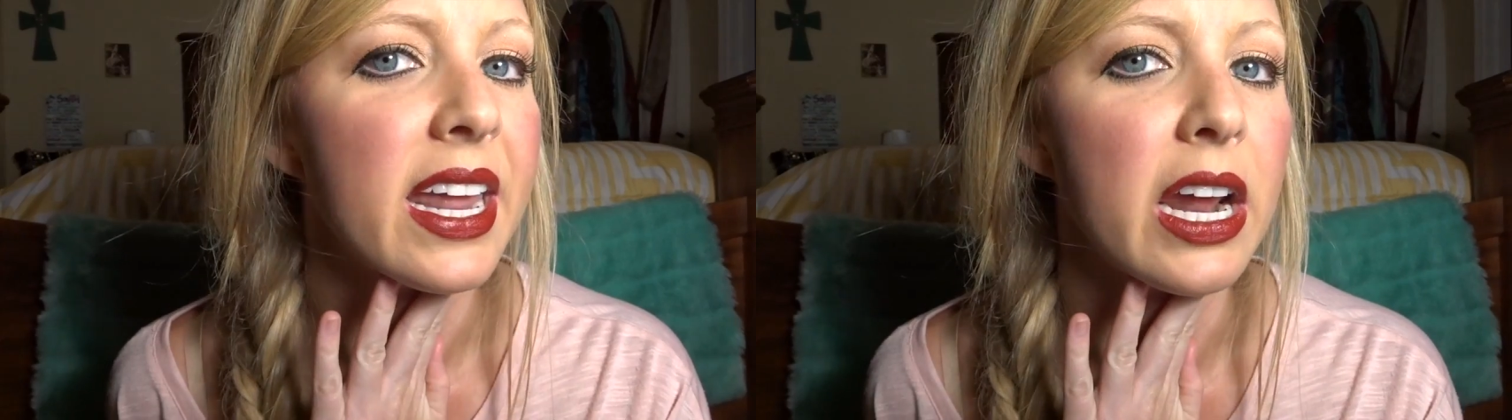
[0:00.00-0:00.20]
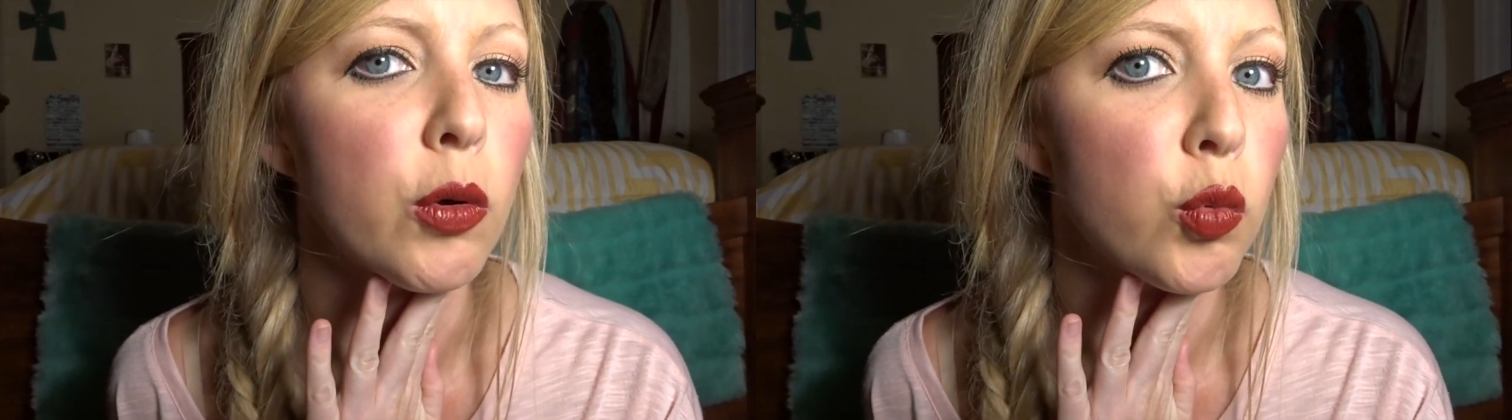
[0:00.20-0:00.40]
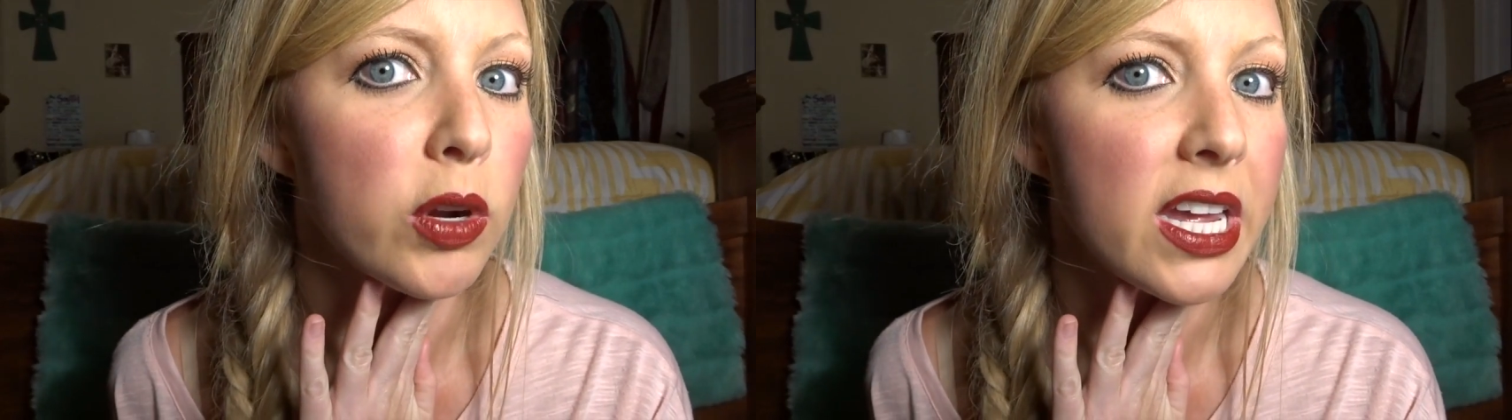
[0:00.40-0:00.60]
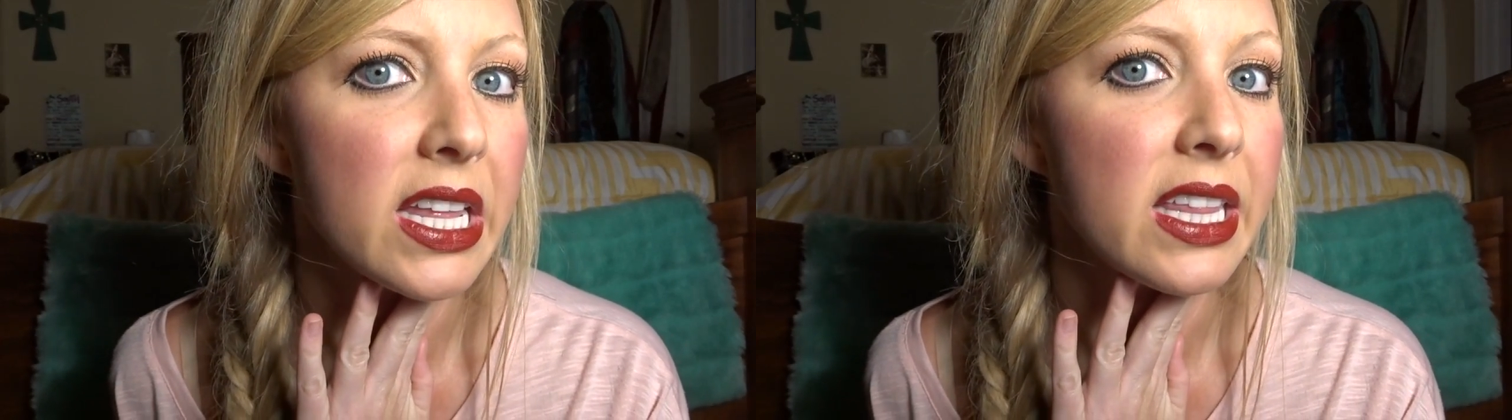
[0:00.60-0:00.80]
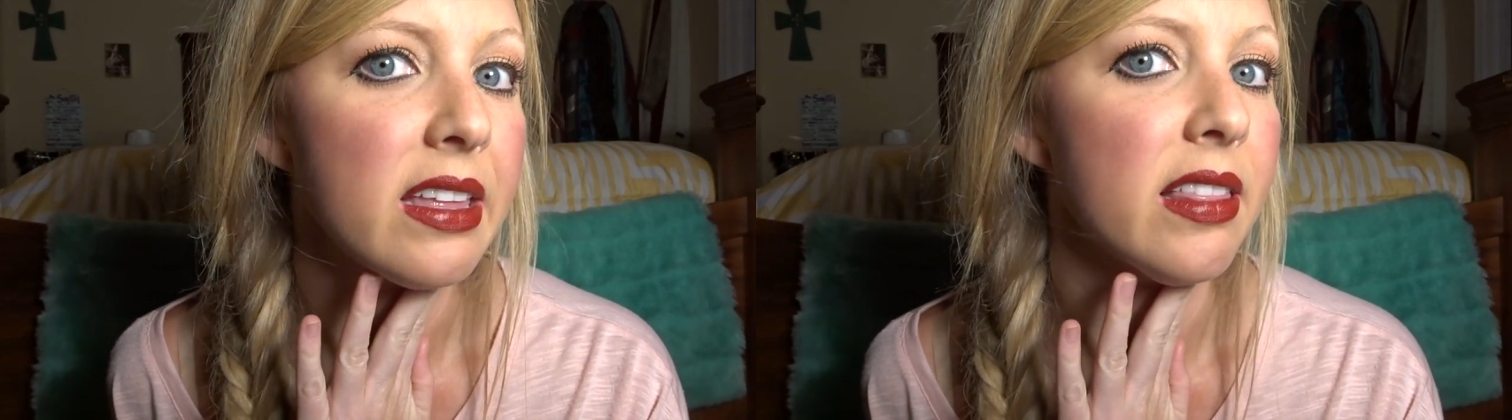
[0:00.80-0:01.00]
and I
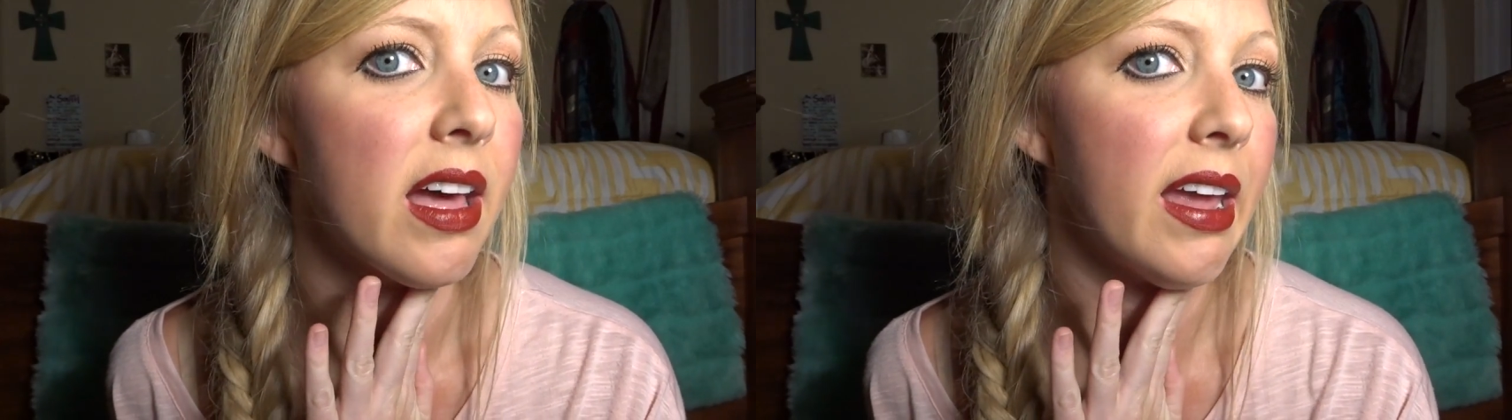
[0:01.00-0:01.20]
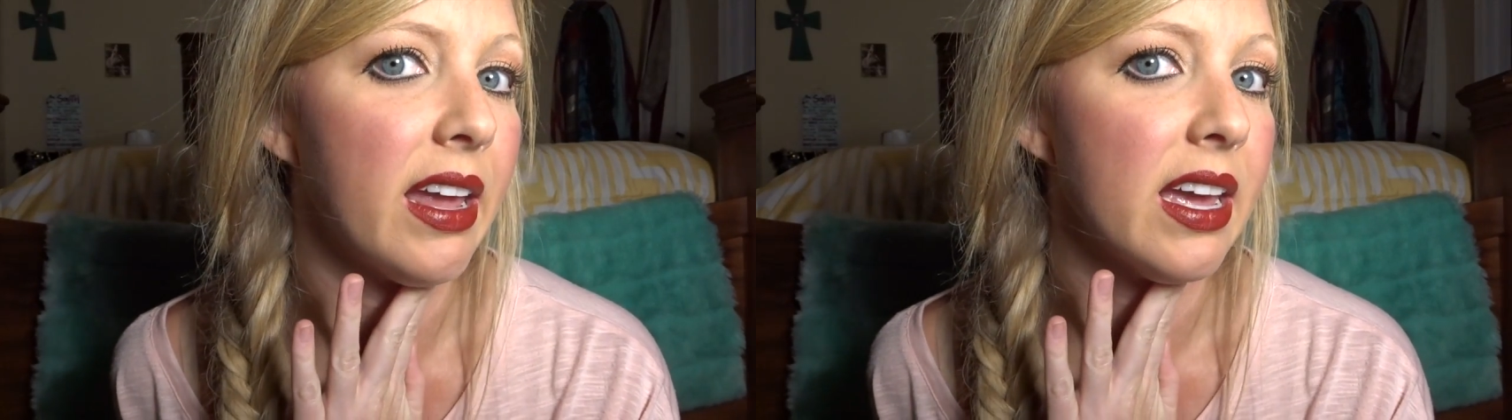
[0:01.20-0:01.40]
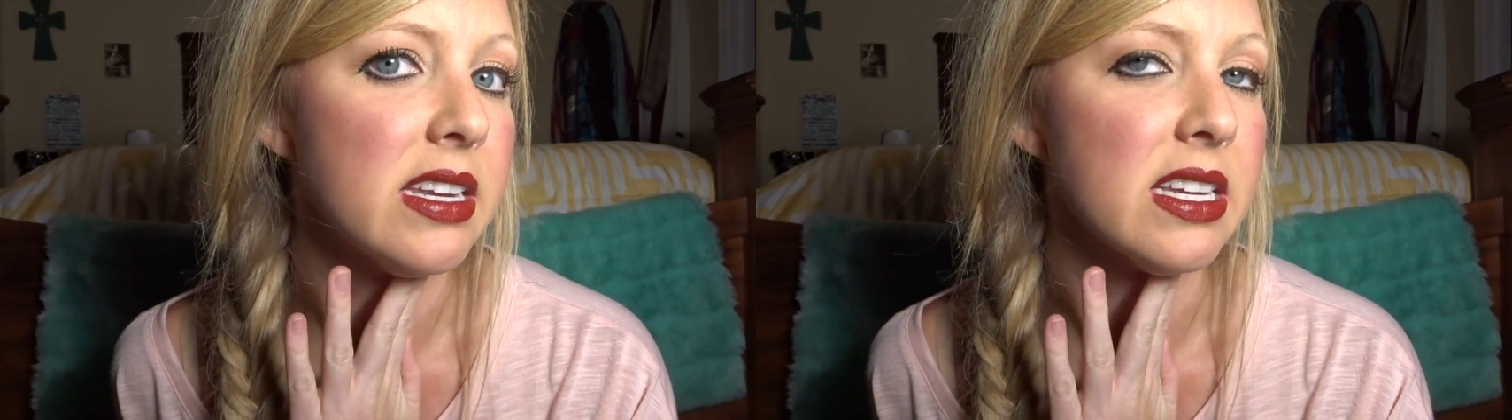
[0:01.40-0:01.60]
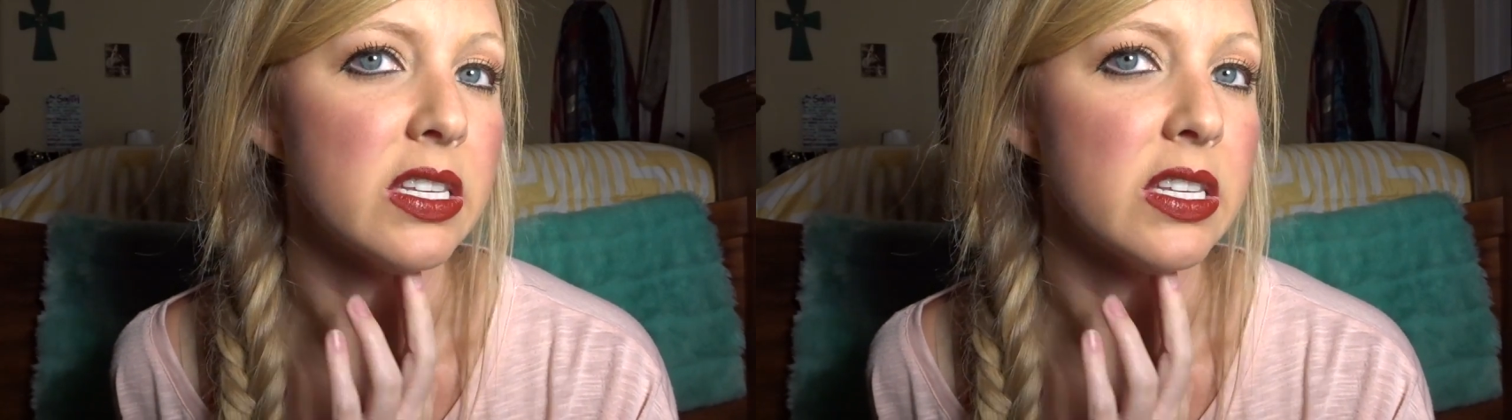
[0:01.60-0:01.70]
really like it.